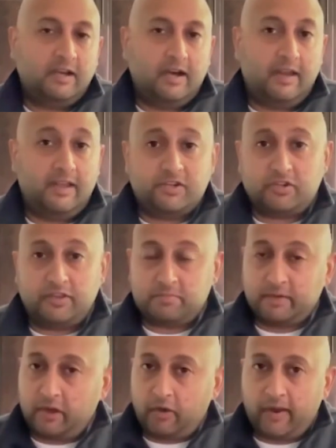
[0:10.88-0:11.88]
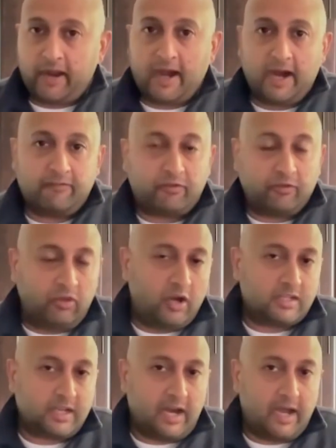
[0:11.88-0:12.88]
an issue that's been going on for a
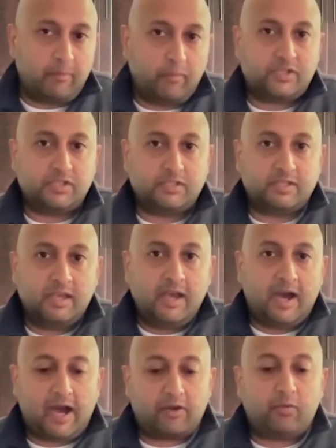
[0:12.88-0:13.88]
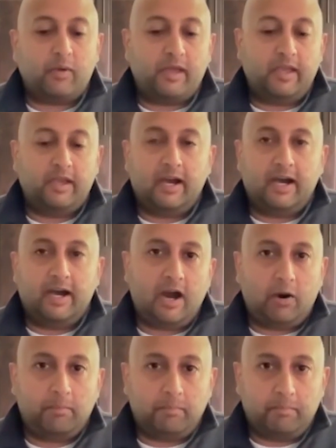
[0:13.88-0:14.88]
long time, which is how do we uh,
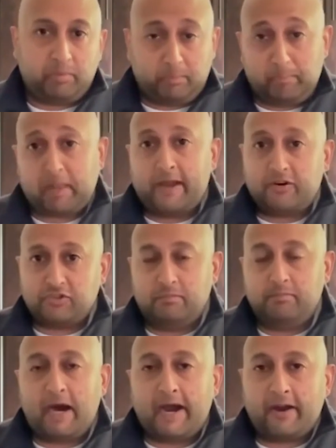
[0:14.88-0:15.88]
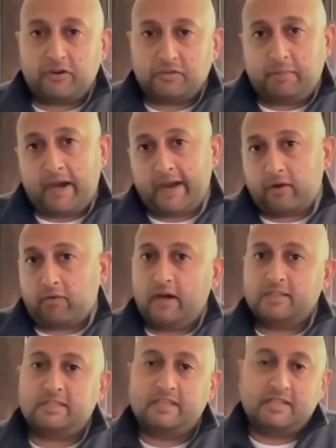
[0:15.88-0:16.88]
help planners and buyers buy
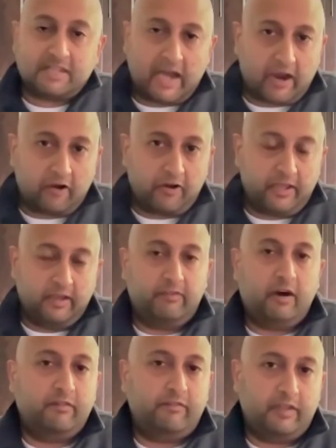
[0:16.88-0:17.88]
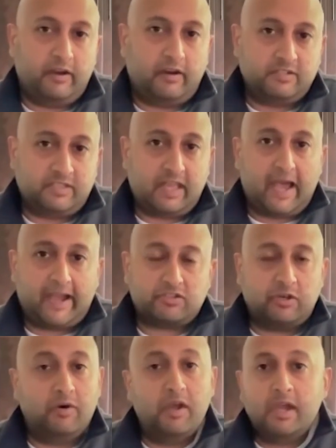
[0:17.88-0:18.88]
across the entirety of, of their stack?
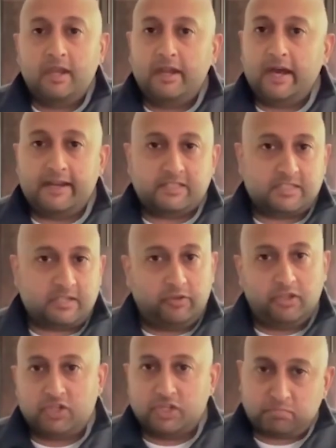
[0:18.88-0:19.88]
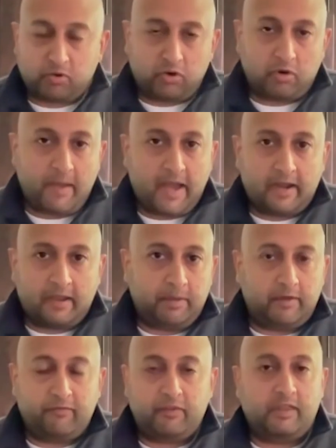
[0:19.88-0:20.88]
So, not necessarily just programmatic, but
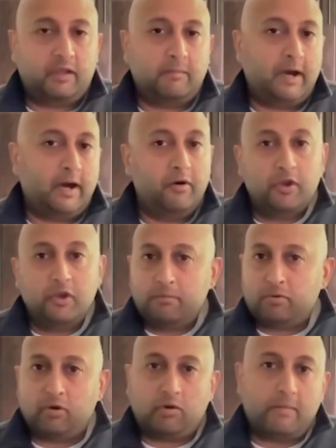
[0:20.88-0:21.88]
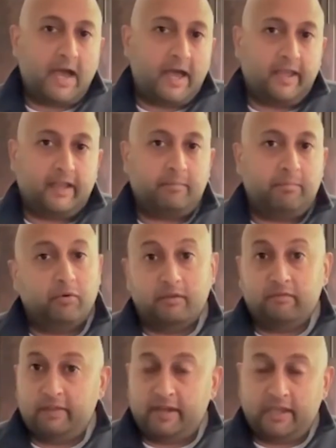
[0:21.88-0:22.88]
if you think about programmatic, both
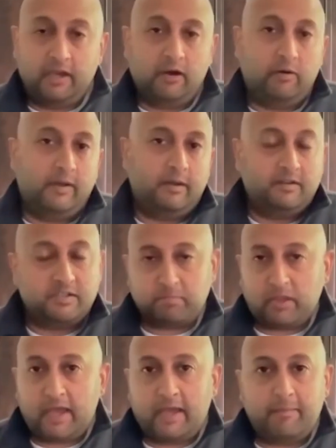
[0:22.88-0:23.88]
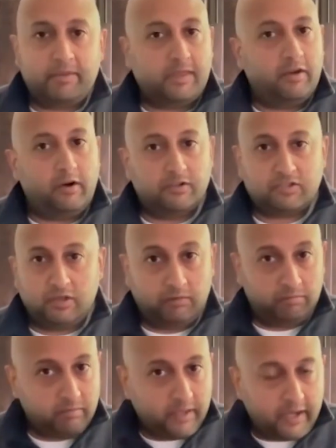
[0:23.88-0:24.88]
in video and in display, but then
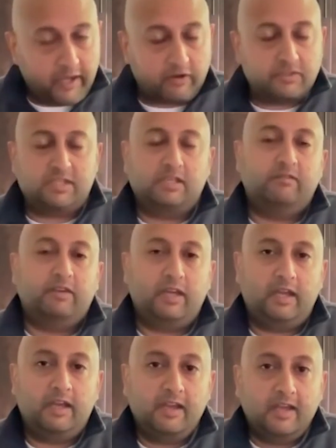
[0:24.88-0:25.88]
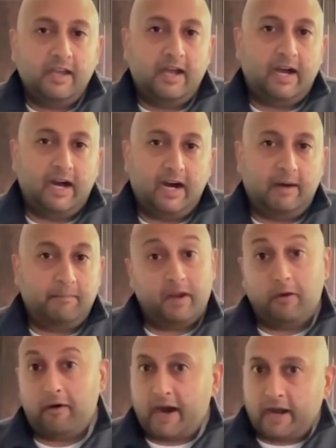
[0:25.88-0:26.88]
also linear TV, um, you
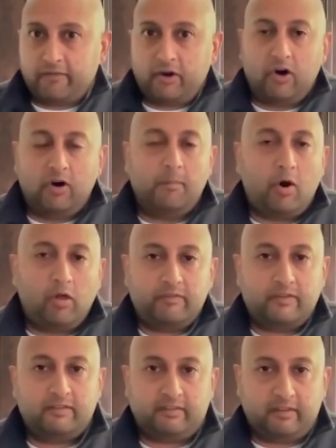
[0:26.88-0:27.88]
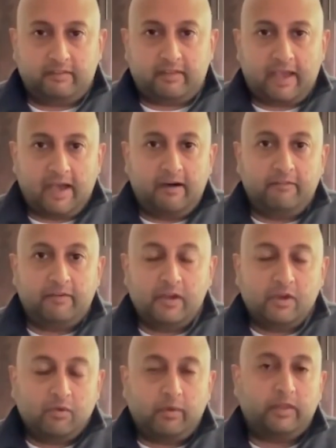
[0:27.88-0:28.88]
know, out of home, all of these things have
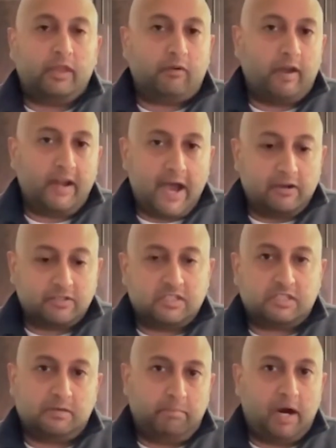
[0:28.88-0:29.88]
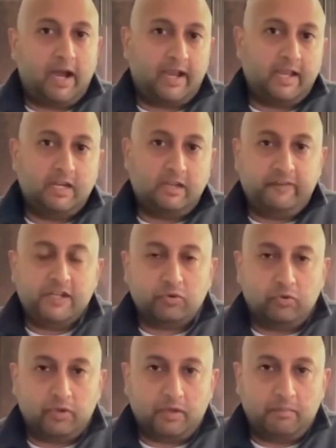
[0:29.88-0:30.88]
really great houses to buy
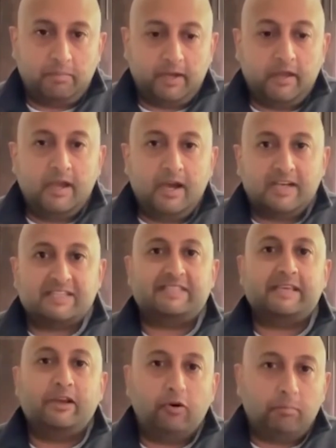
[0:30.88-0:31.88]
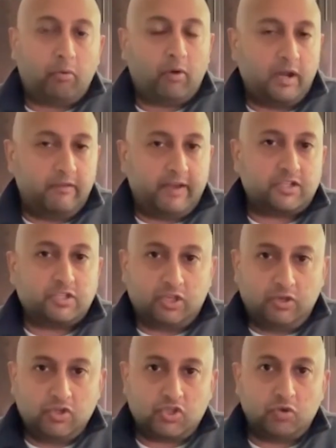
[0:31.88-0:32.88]
individually, but a single point of
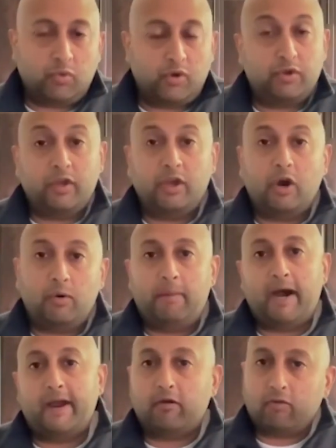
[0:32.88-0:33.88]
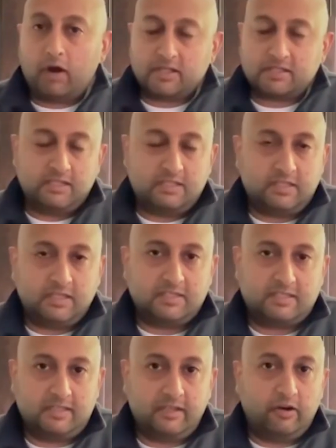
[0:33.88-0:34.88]
execution where you can go and buy across these things
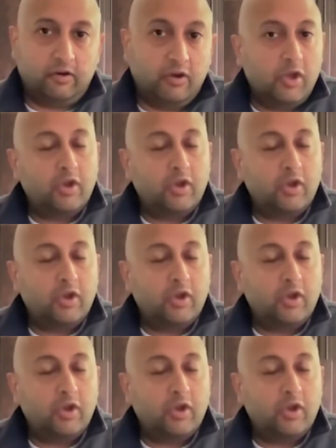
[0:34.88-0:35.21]
is still